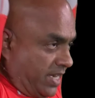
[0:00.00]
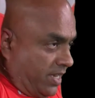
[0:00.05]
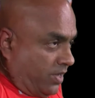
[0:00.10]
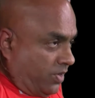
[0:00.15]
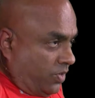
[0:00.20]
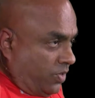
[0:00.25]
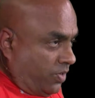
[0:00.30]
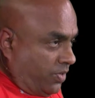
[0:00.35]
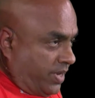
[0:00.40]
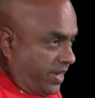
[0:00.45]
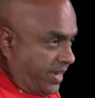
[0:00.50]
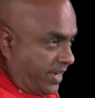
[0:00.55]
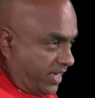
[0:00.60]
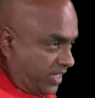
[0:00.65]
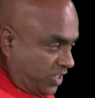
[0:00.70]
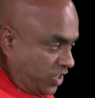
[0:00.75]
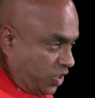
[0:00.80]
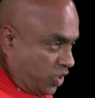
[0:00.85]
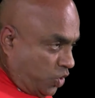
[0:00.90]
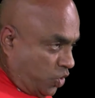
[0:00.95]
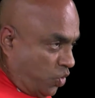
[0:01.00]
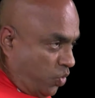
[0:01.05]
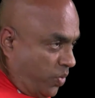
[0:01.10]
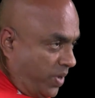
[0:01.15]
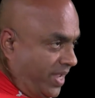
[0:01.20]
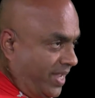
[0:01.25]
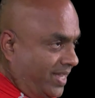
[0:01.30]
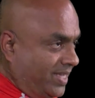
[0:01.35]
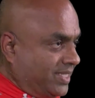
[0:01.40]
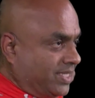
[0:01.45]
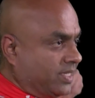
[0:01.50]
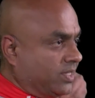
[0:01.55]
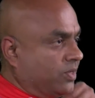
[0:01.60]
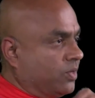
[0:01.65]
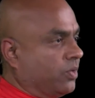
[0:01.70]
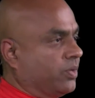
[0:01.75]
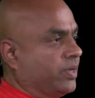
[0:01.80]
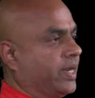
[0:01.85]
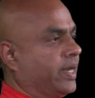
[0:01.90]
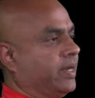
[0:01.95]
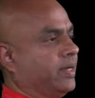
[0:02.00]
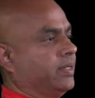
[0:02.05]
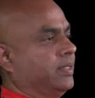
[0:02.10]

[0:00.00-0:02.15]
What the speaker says: and rotate. Squeeze and rotate